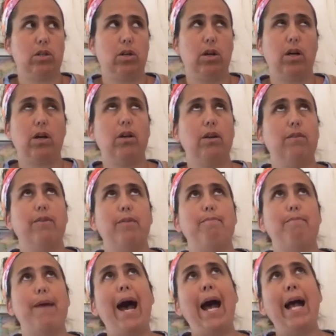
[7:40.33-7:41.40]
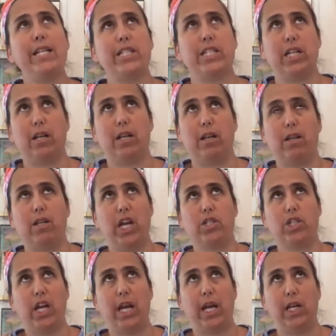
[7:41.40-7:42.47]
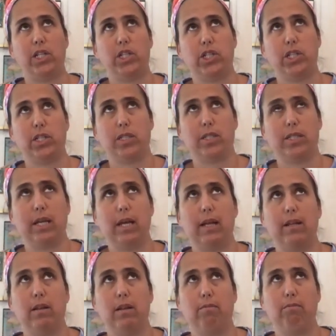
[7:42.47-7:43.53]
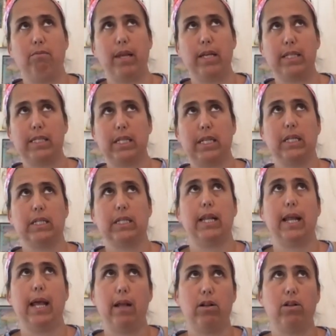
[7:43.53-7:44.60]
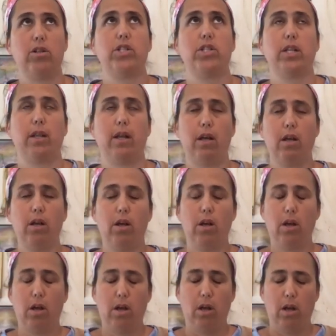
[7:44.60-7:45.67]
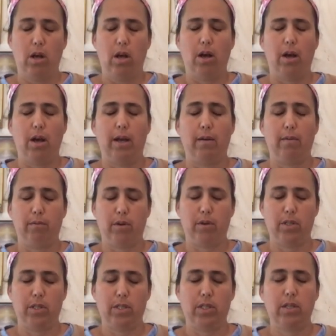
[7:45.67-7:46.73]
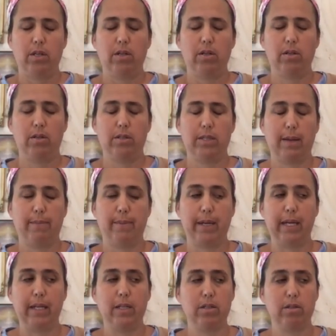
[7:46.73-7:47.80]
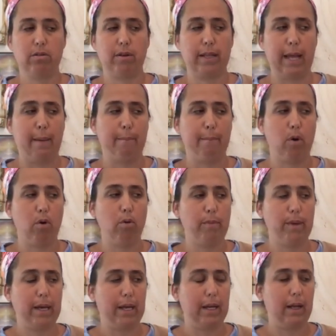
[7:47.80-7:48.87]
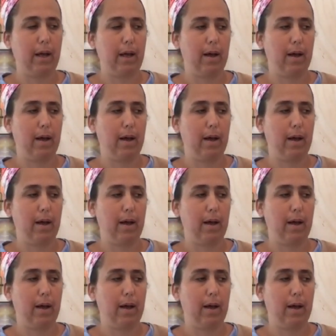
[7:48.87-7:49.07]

could have imagined the changes and the blessings and the energy that I was stepping into in that moment.